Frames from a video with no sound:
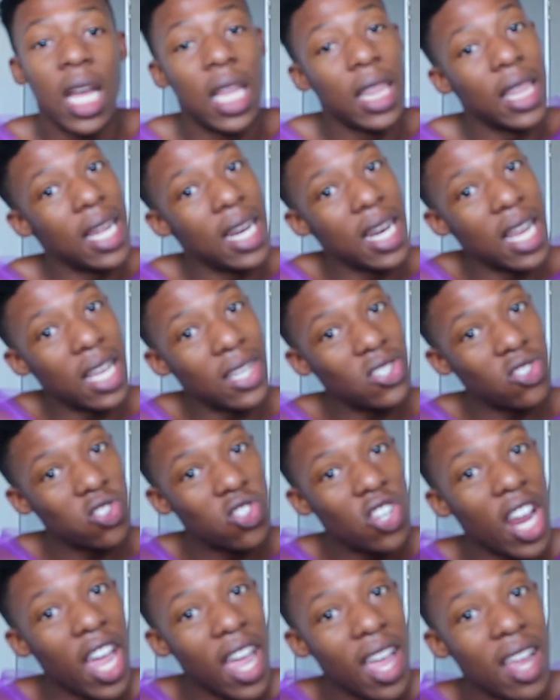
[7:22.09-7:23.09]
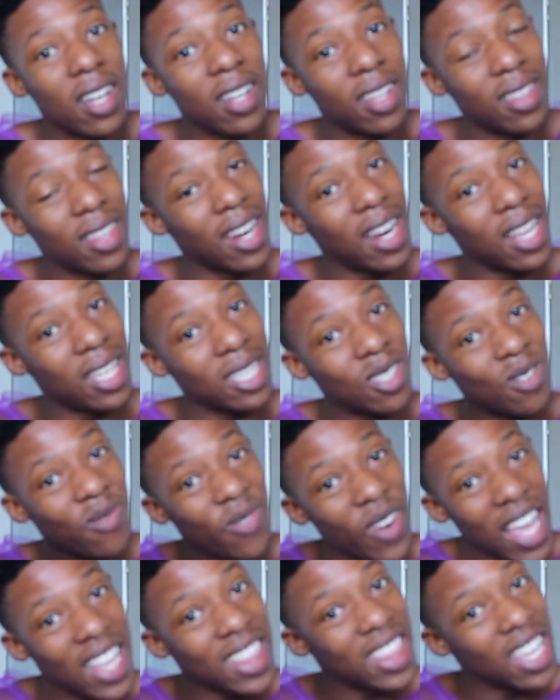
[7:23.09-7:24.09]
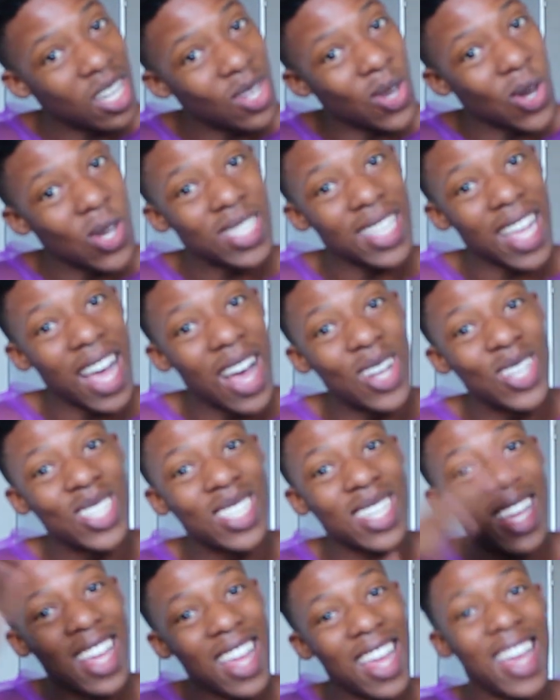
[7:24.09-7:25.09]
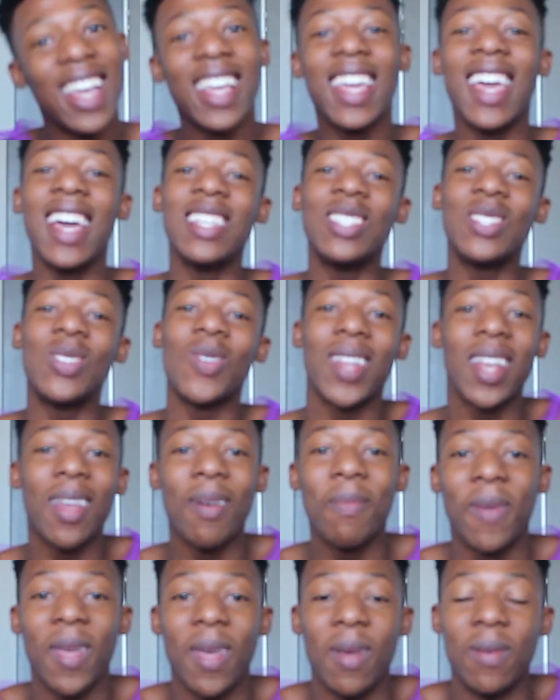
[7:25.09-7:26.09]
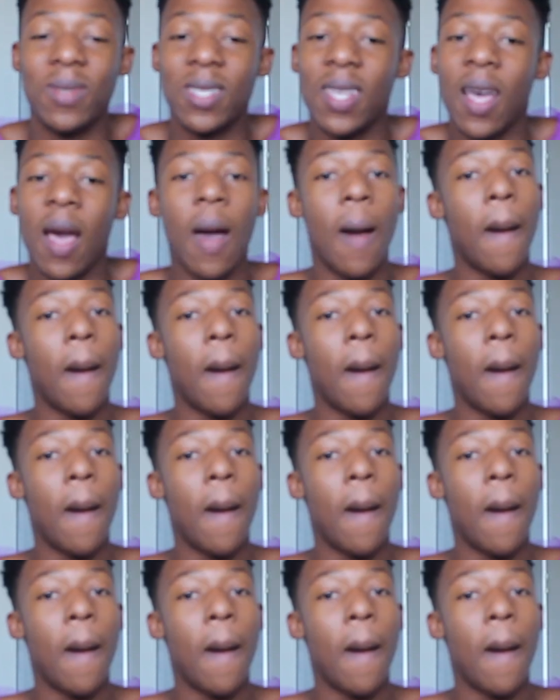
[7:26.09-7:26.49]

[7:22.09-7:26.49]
The next train, the next flight that goes out, catch you on a babes.